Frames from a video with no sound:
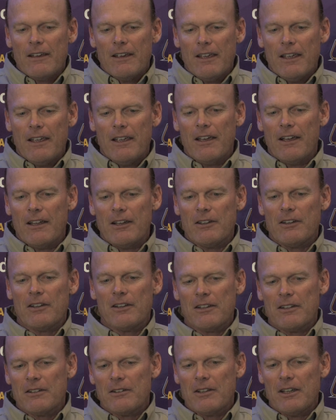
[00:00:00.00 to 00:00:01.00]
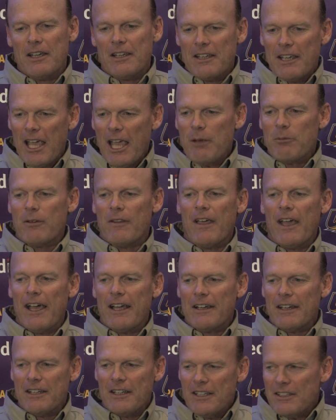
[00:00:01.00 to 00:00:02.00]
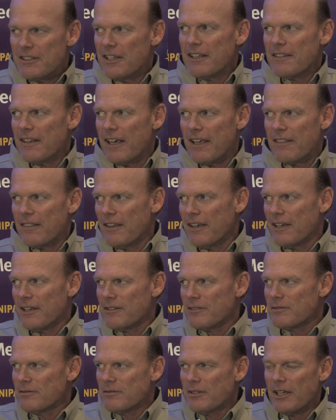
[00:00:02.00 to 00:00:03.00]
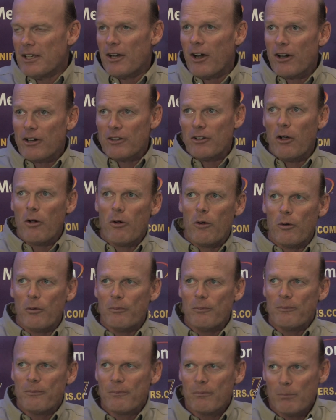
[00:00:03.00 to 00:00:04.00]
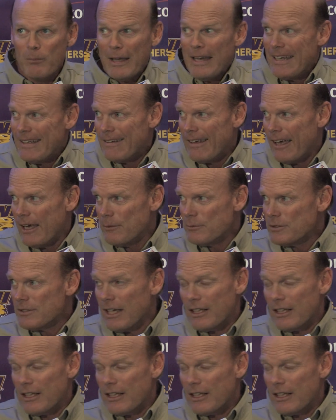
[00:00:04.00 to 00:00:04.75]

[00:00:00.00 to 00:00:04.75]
And it came to that, and he's hit that thing in our dome many times,